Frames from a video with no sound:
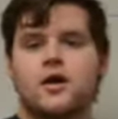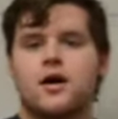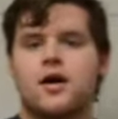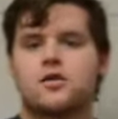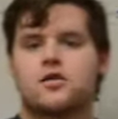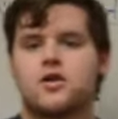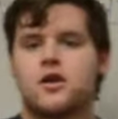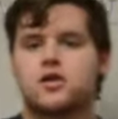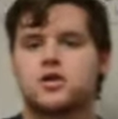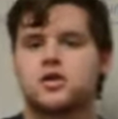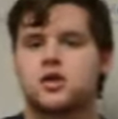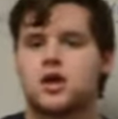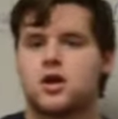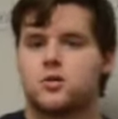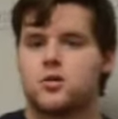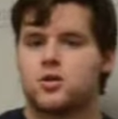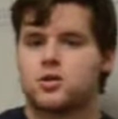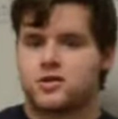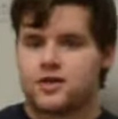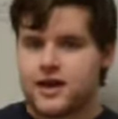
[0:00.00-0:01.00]
essentially
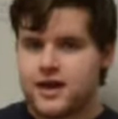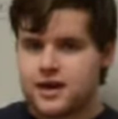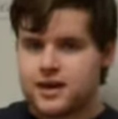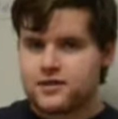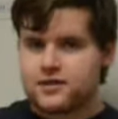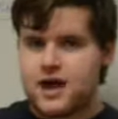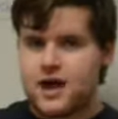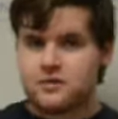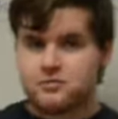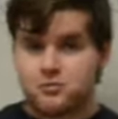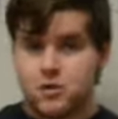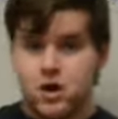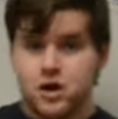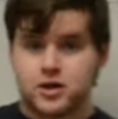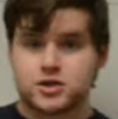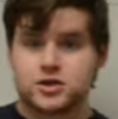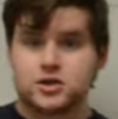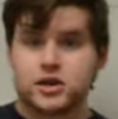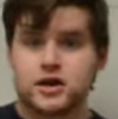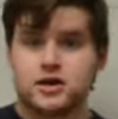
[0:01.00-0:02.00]
will take that
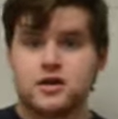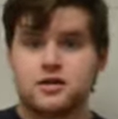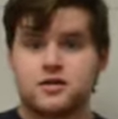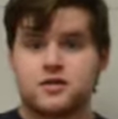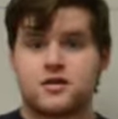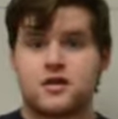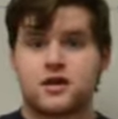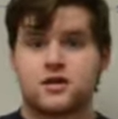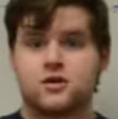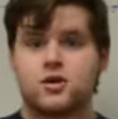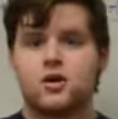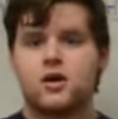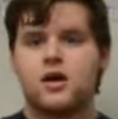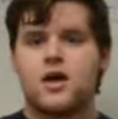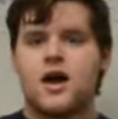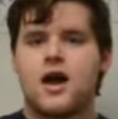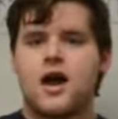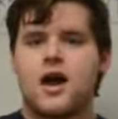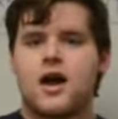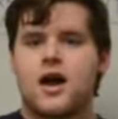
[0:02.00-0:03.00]
modulated signal
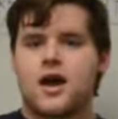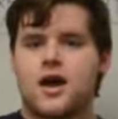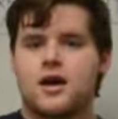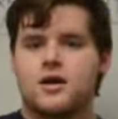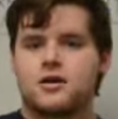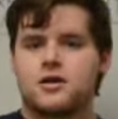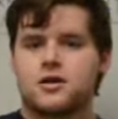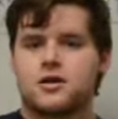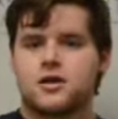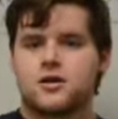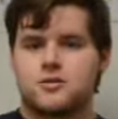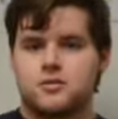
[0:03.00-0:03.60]
and